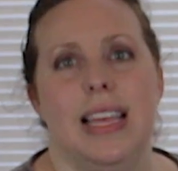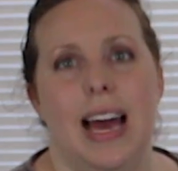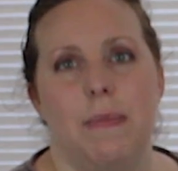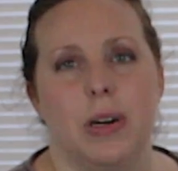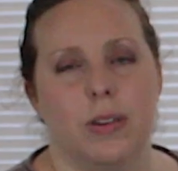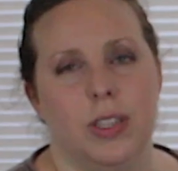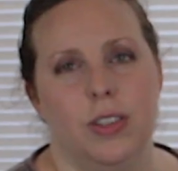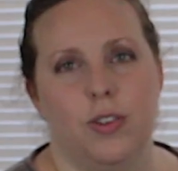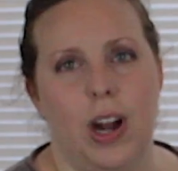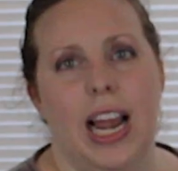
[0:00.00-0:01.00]
that
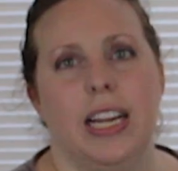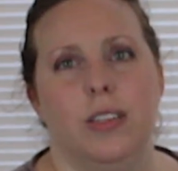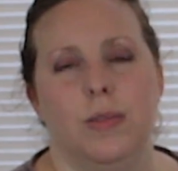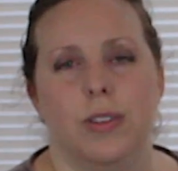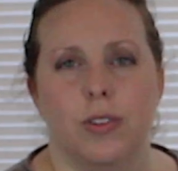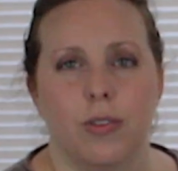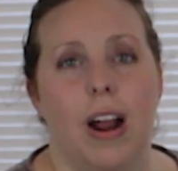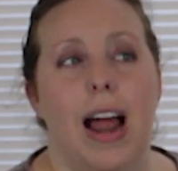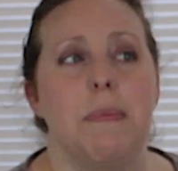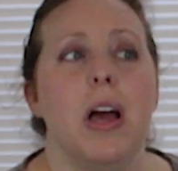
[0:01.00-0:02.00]
person trying to
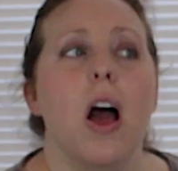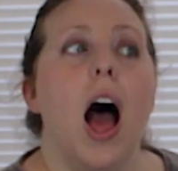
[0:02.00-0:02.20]
describe?